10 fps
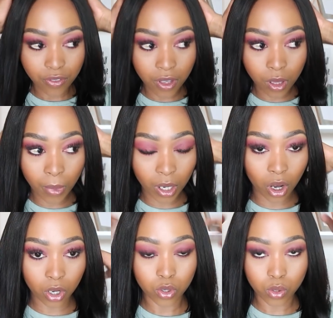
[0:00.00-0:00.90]
feel my
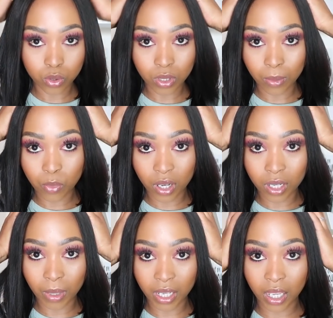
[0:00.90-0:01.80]
cornrows when I'm
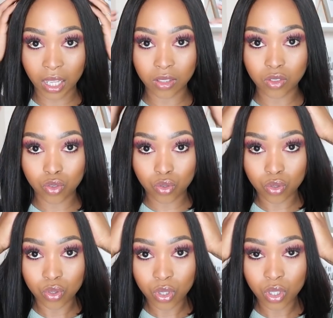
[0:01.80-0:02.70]
running my hands
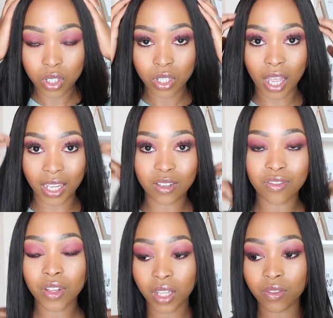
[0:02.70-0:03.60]
through. I can
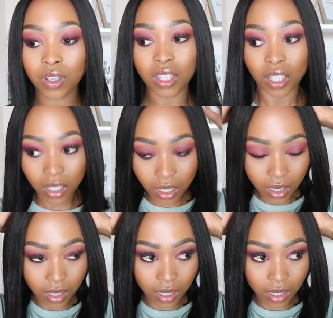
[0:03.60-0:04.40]
feel everything.